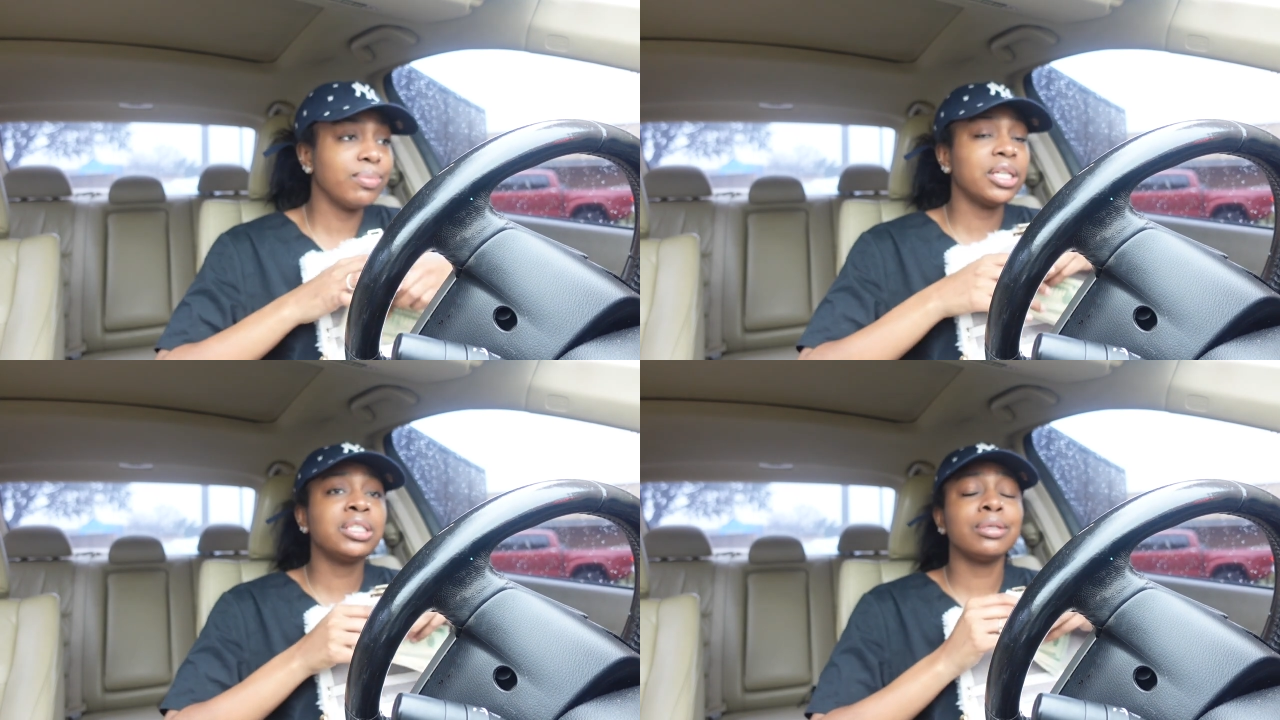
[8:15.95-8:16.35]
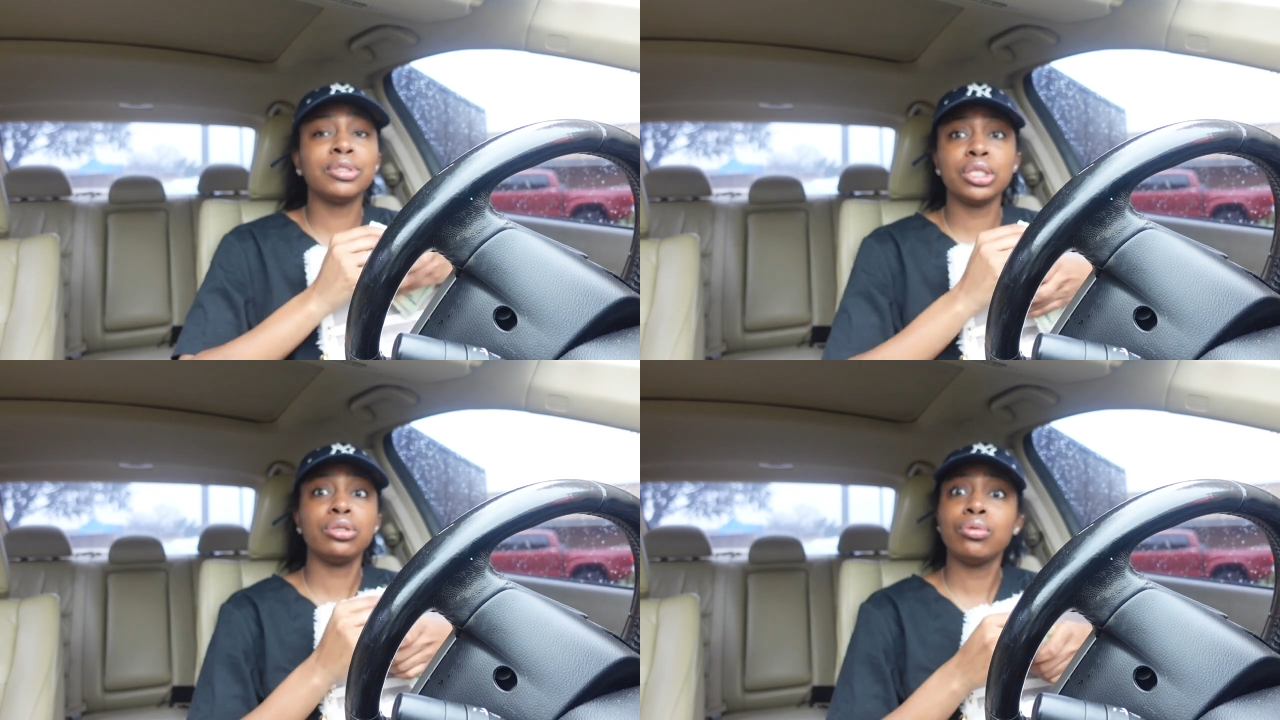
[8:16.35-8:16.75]
but it's up
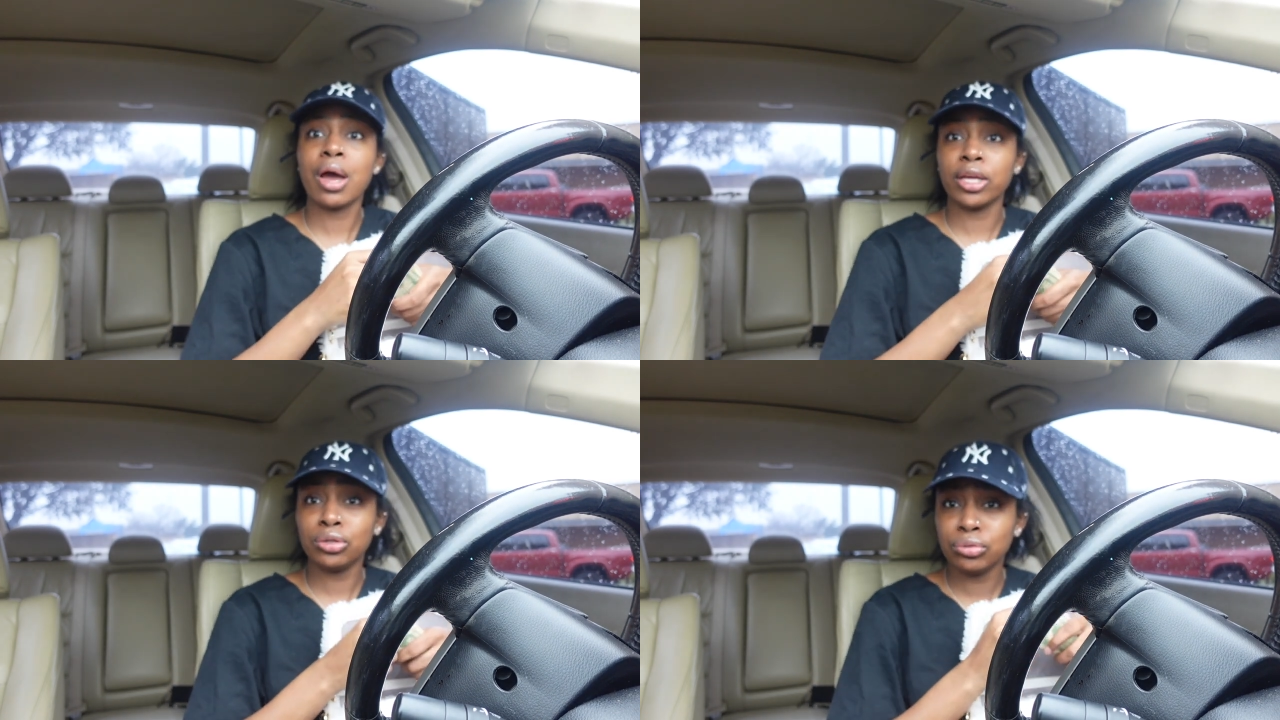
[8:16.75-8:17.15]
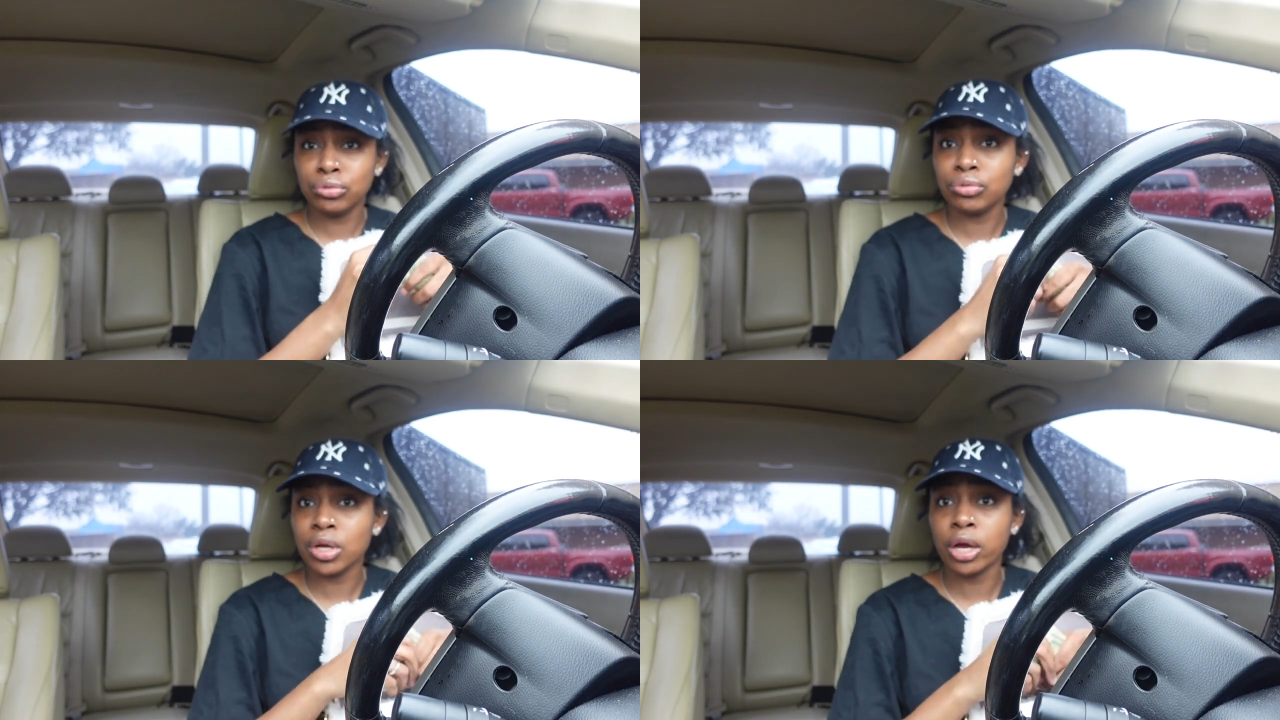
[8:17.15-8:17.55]
to you how you,
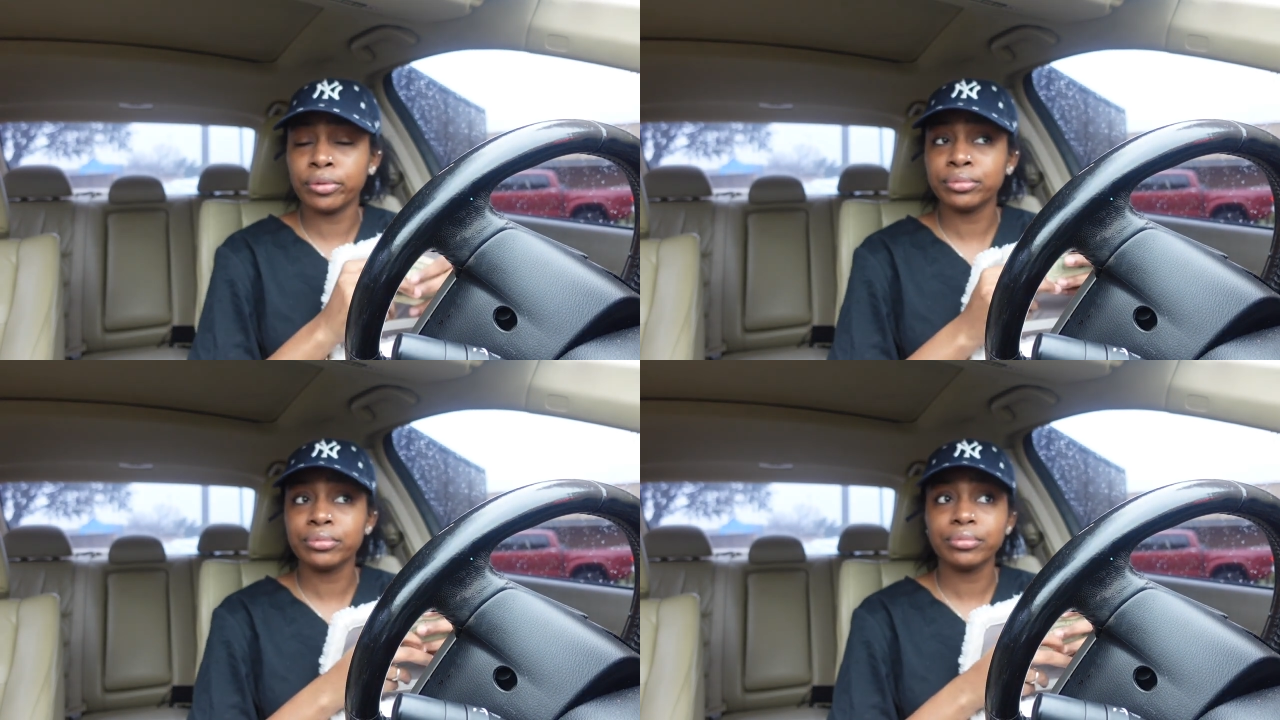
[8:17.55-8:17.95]
you know,